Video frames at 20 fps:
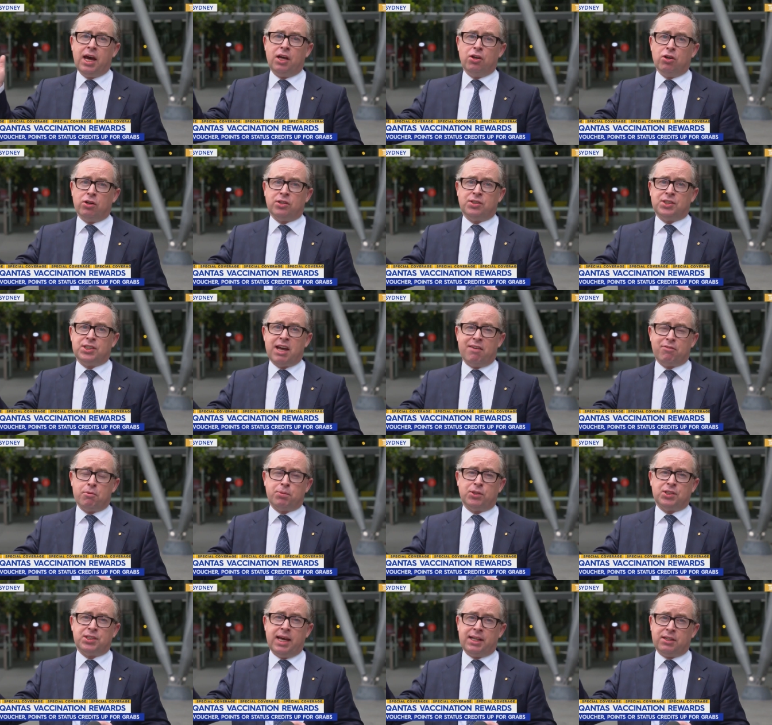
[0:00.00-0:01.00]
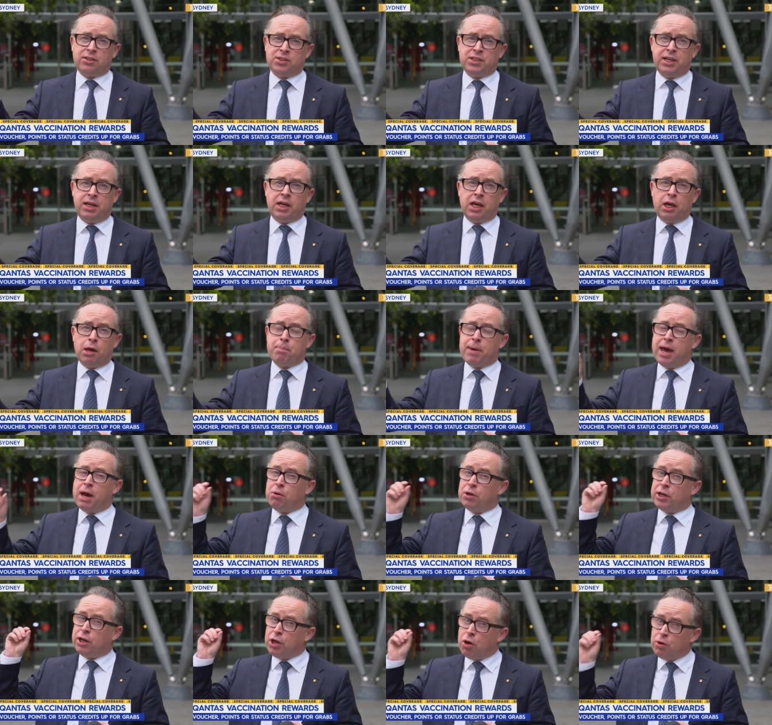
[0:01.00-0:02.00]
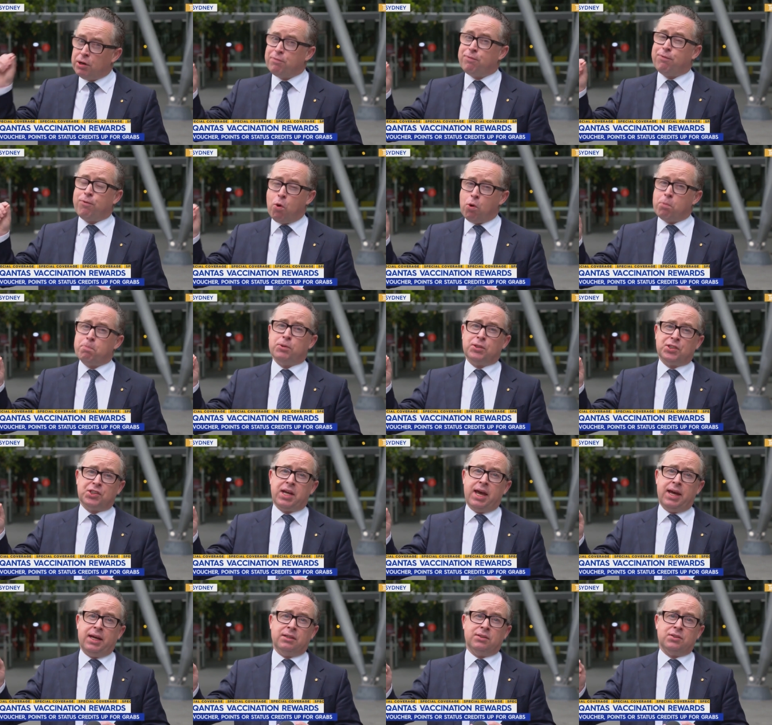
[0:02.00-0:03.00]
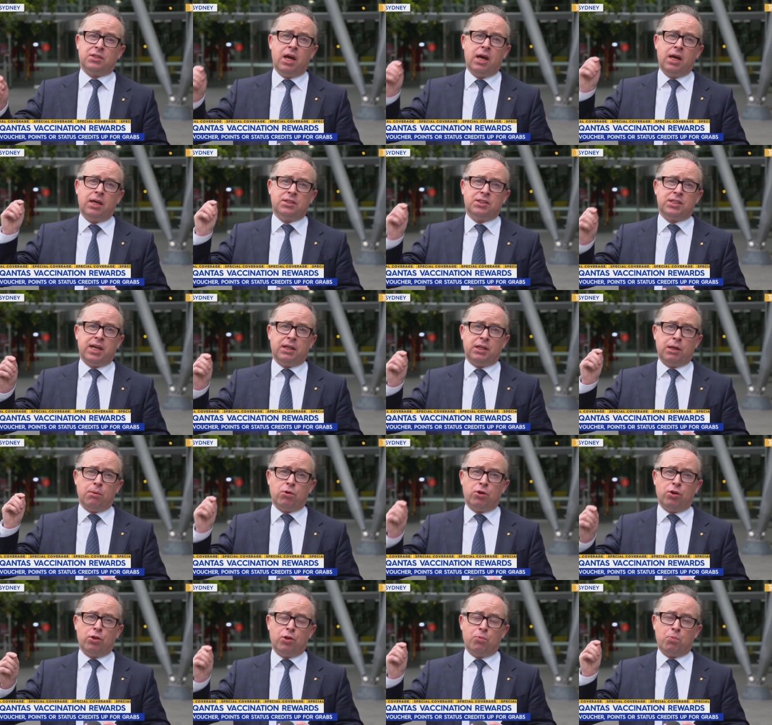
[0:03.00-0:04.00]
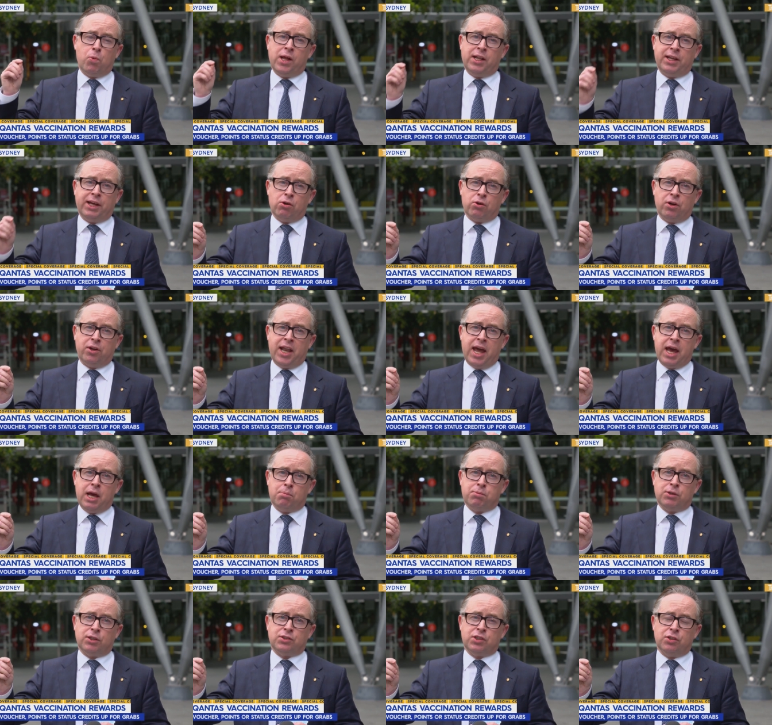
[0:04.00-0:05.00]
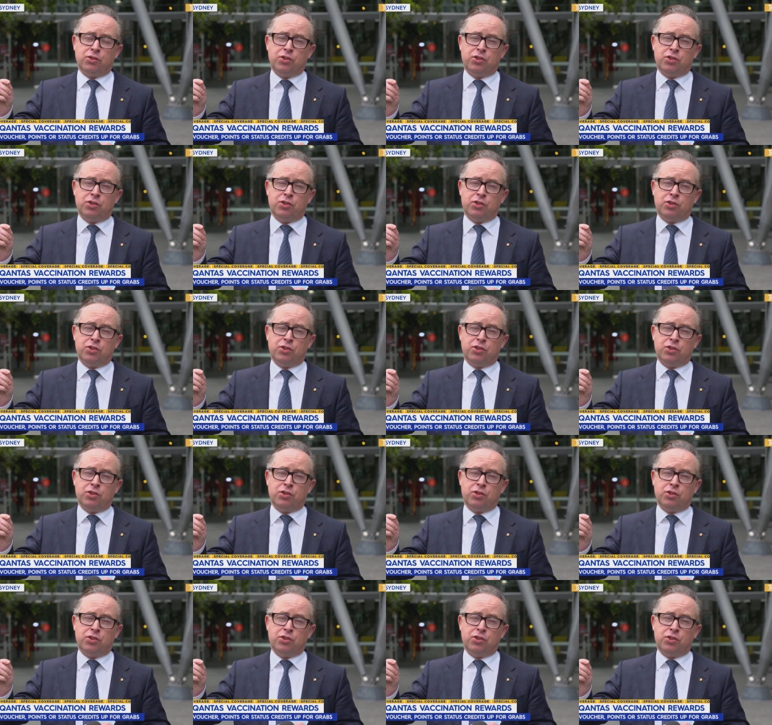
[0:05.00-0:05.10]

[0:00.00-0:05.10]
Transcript: Another 7% are taking about it, and only 4% said they were unwilling or unable to